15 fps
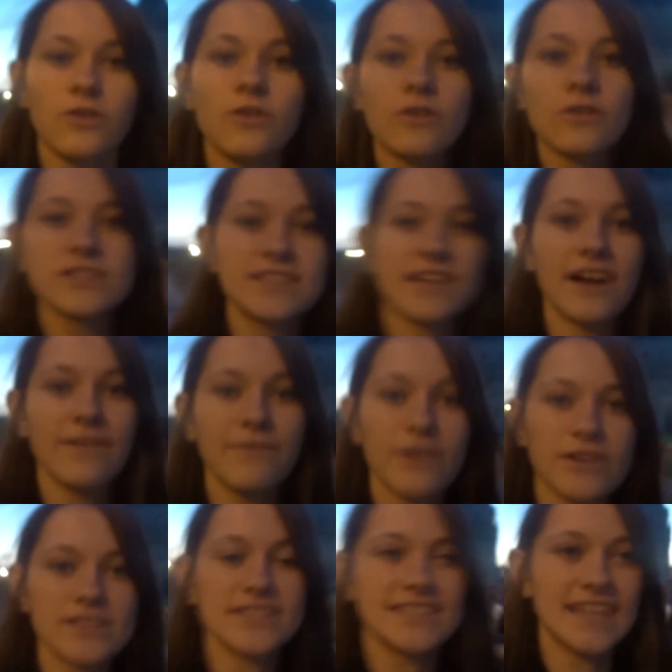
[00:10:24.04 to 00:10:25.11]
Also, I
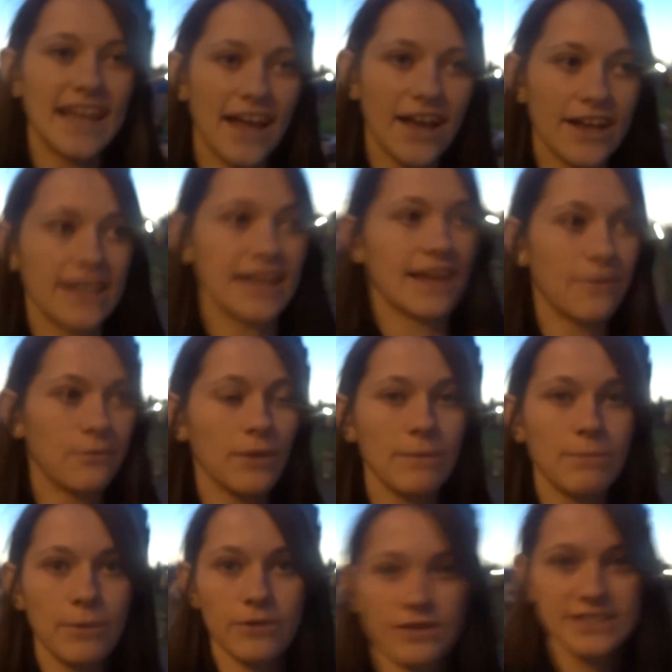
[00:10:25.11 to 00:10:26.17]
forgot to say earlier, we
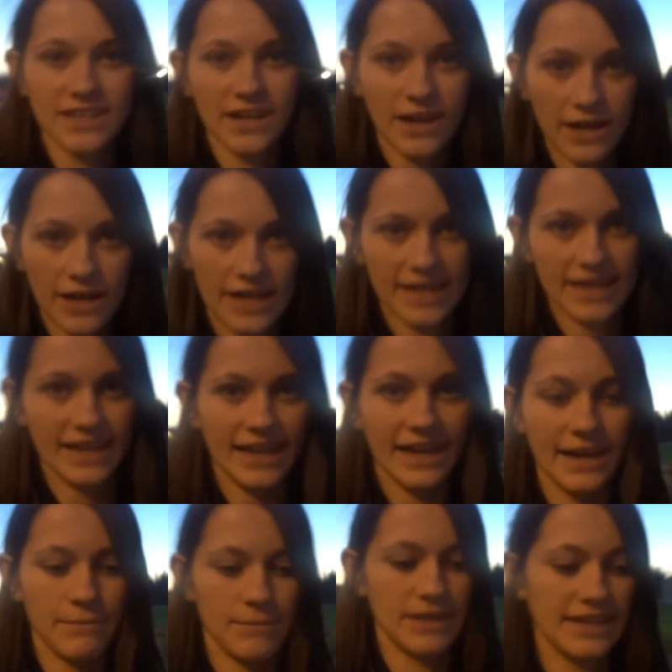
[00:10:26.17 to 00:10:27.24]
booked our
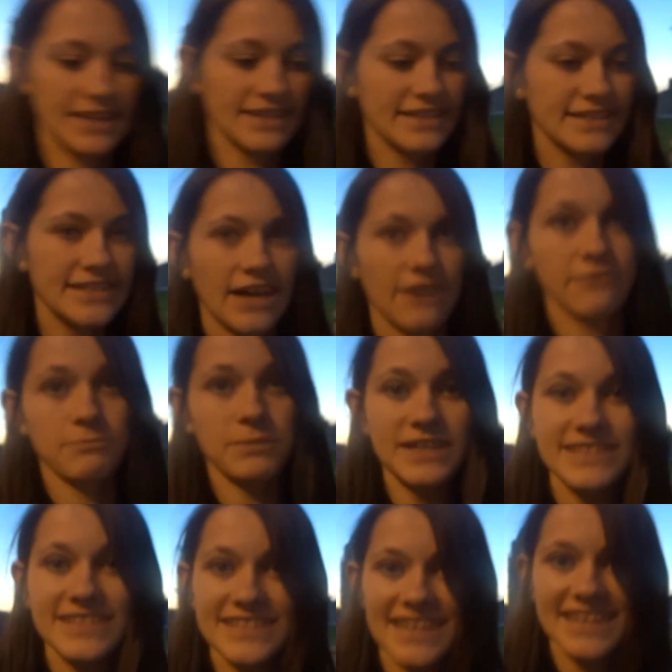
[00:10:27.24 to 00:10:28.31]
um, Leaning Tower of
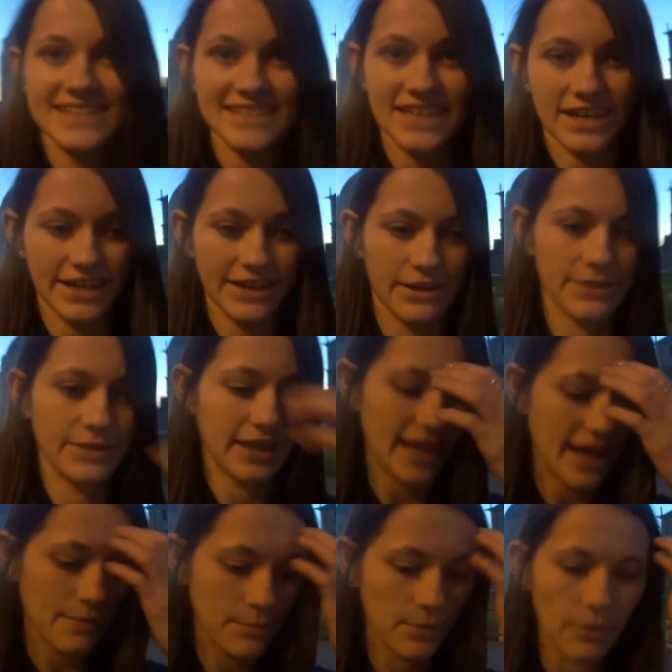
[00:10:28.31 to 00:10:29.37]
Pisa tickets earlier in the
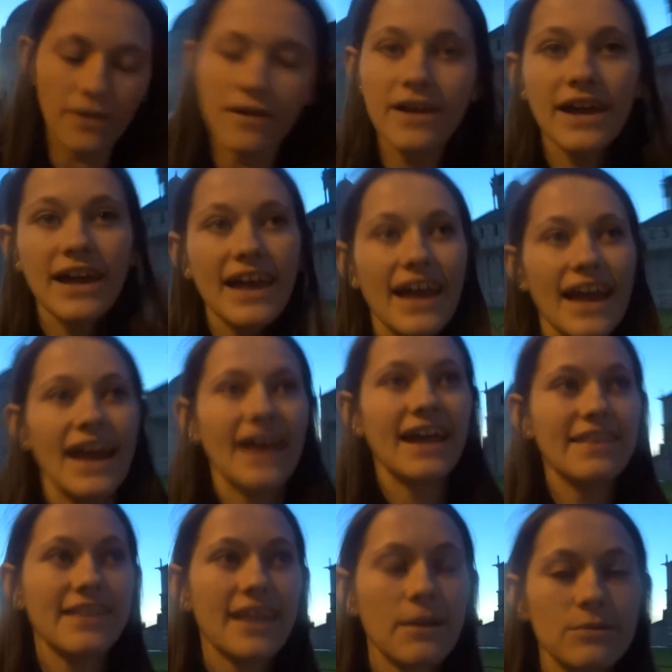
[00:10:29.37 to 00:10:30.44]
airport,
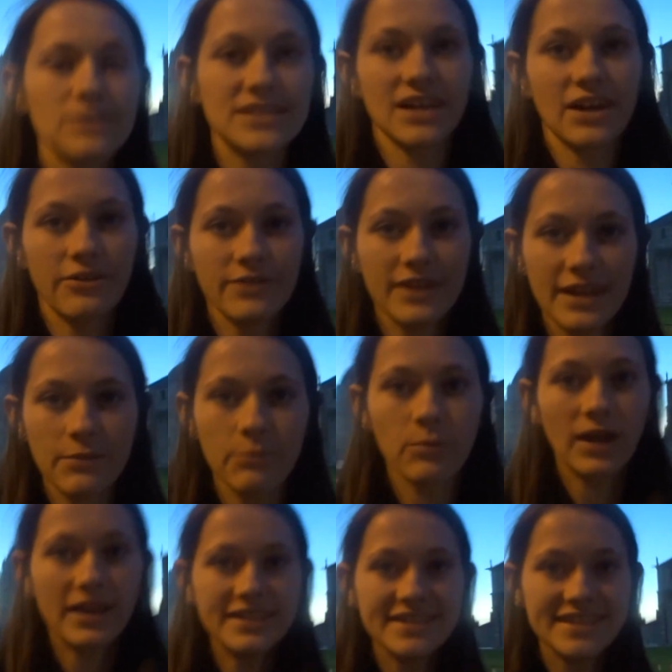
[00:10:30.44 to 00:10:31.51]
and there was only
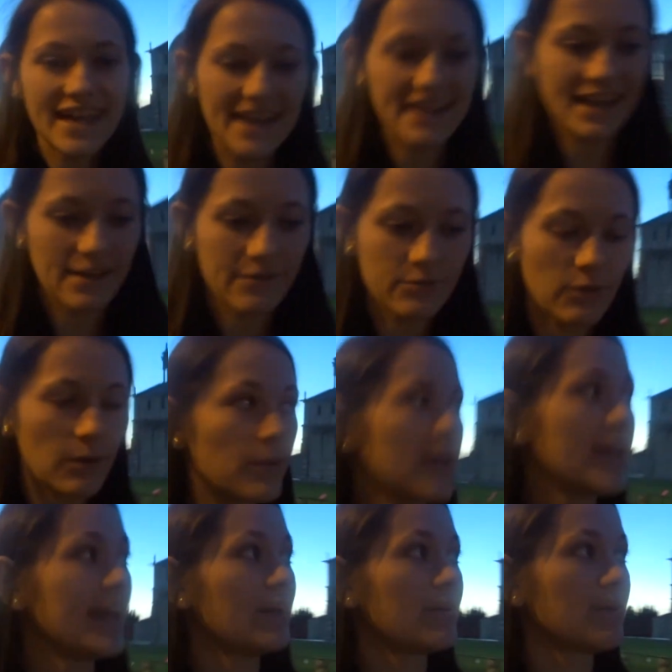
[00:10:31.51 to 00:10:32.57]
one day left while we're here.